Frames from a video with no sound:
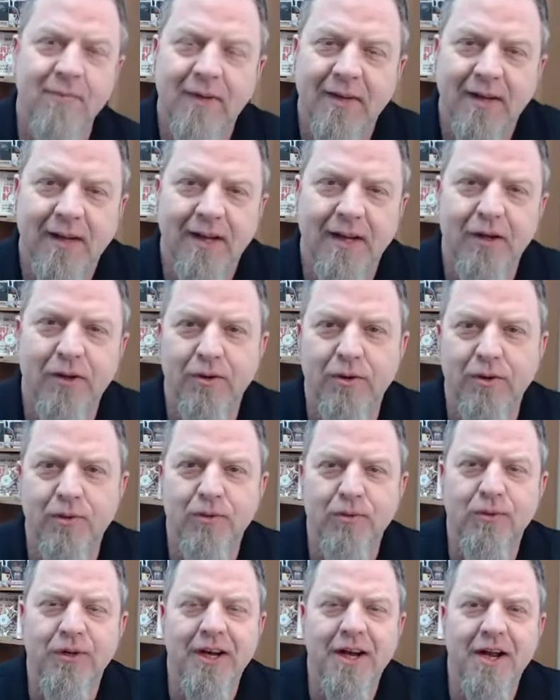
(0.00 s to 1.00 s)

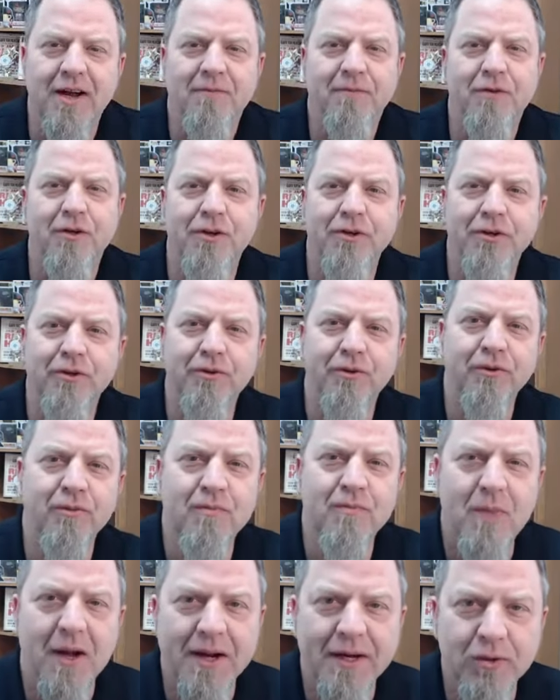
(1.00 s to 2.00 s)
Hello, good afternoon.
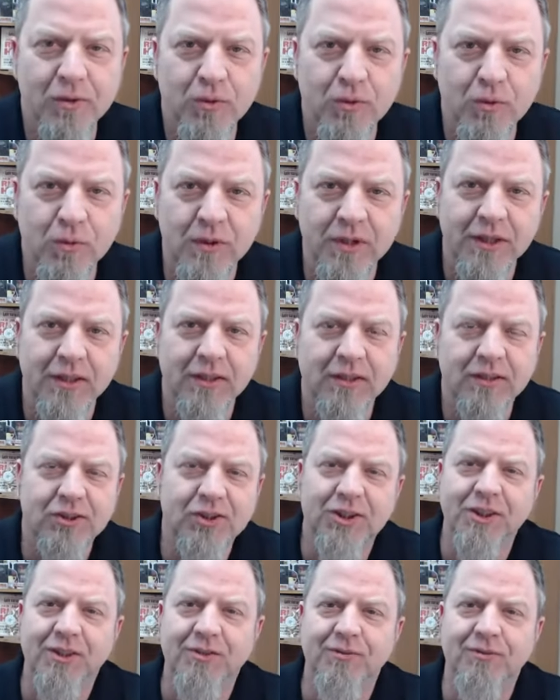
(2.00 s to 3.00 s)
Michael Wynn,
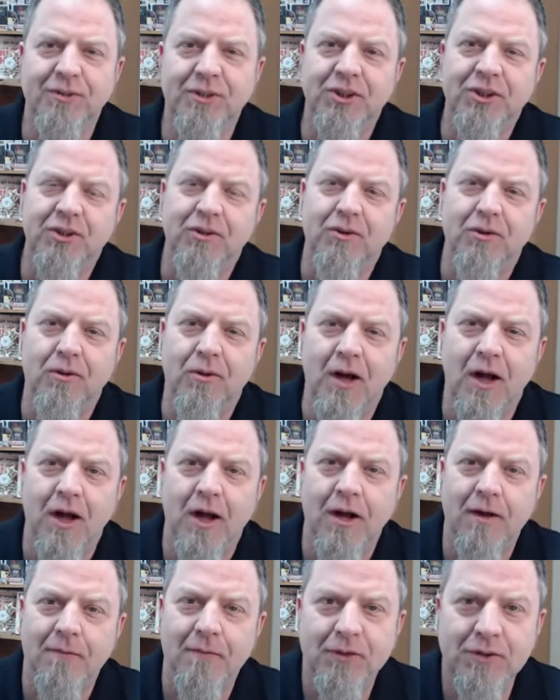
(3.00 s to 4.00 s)
Chief Digital
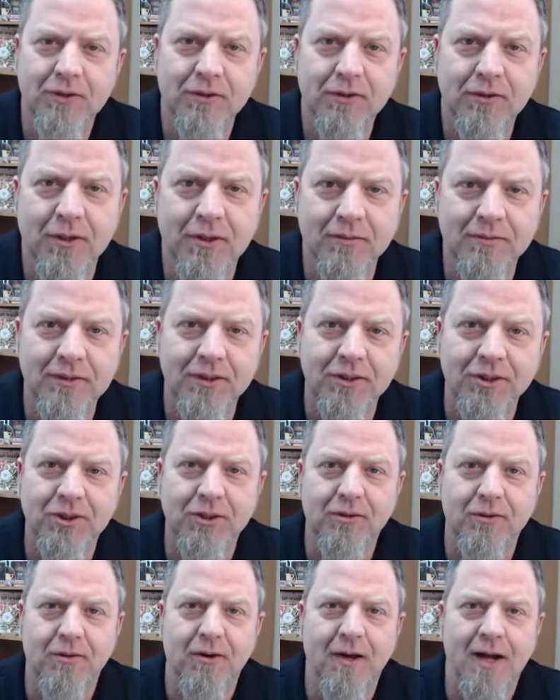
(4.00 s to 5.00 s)
Officer of
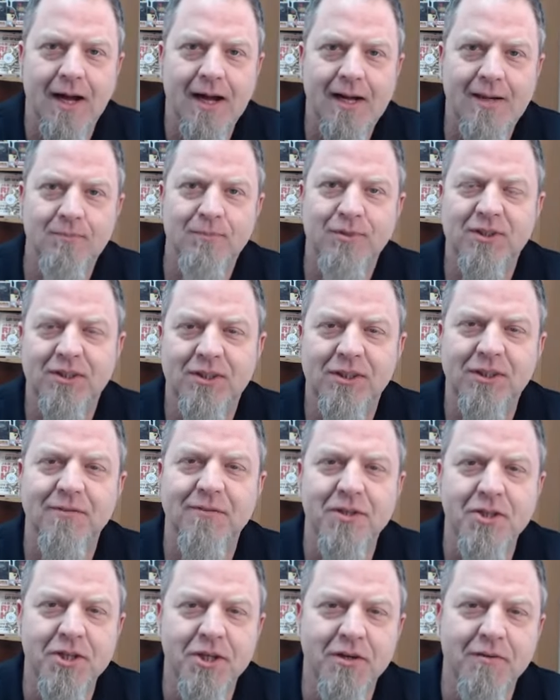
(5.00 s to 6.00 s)
Digital Ops, a
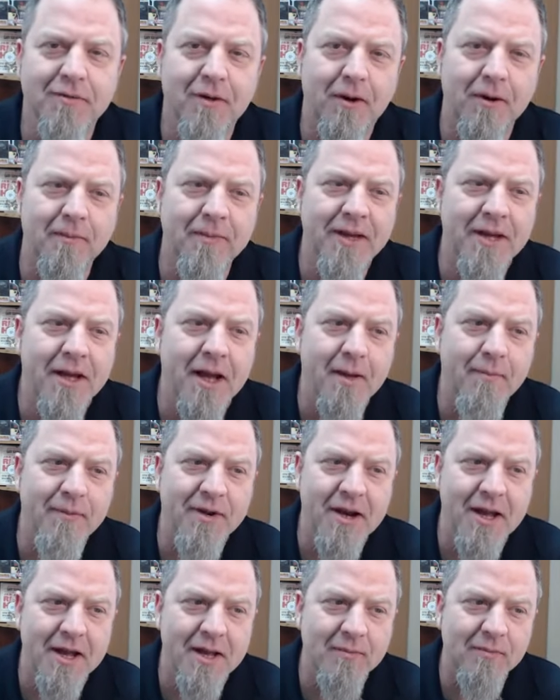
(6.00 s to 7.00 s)
division of RB
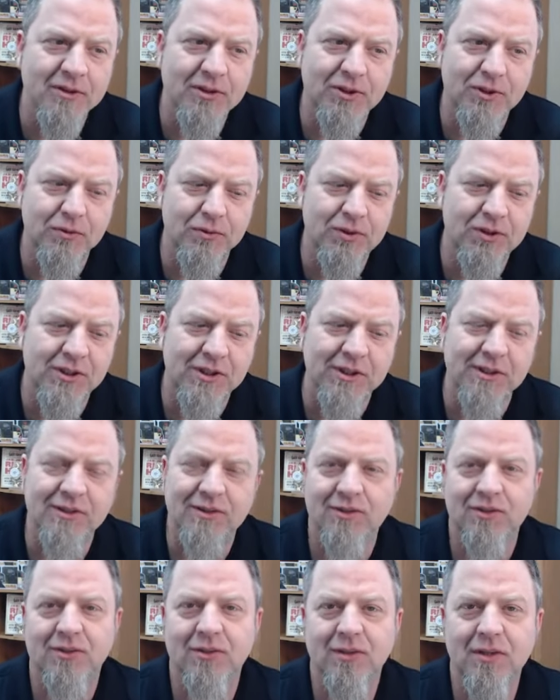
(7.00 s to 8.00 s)
Oppenheim
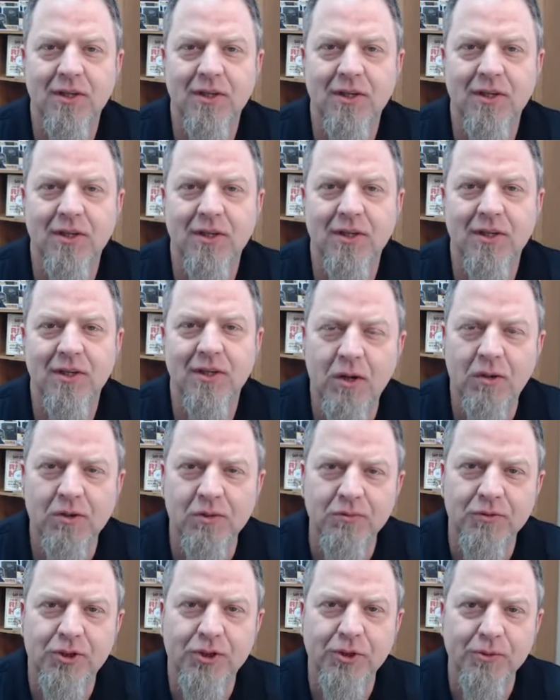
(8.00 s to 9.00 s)
Associates.
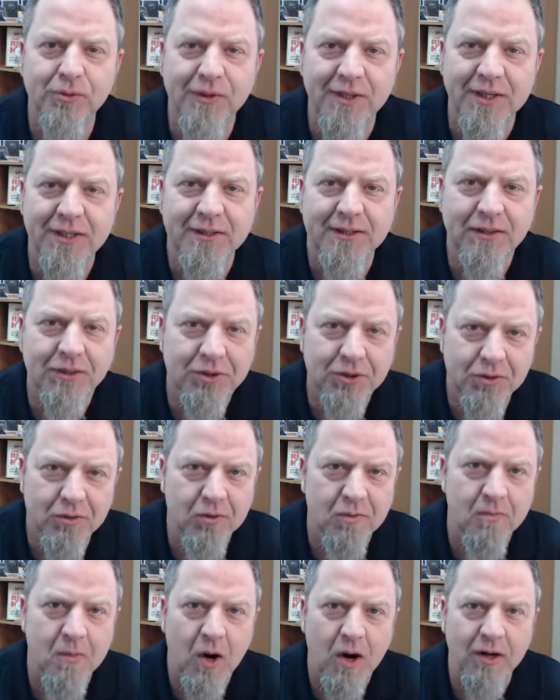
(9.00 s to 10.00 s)
Welcome to the
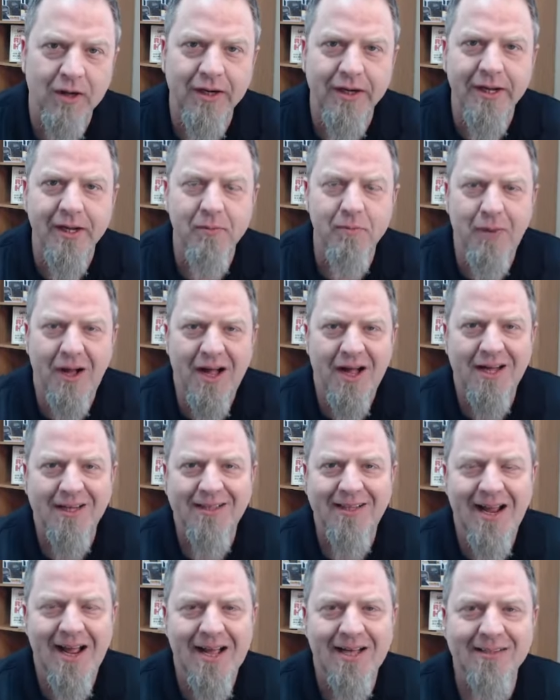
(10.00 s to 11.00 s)
Digital Marketing
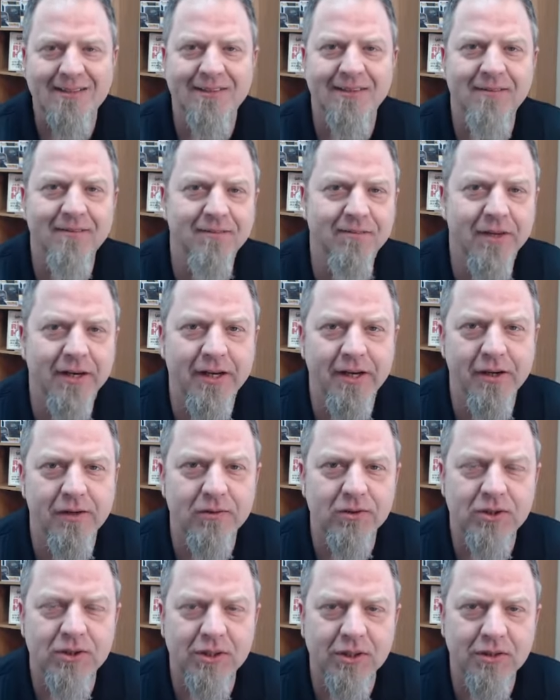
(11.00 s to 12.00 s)
Podcast and Video
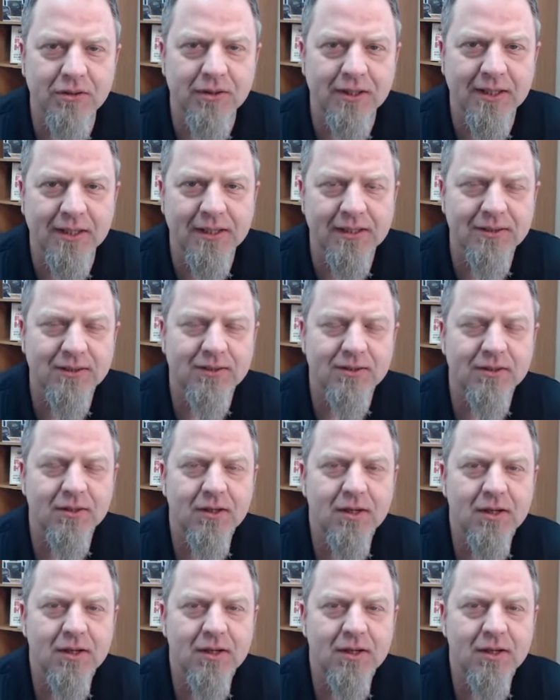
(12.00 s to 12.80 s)
Series,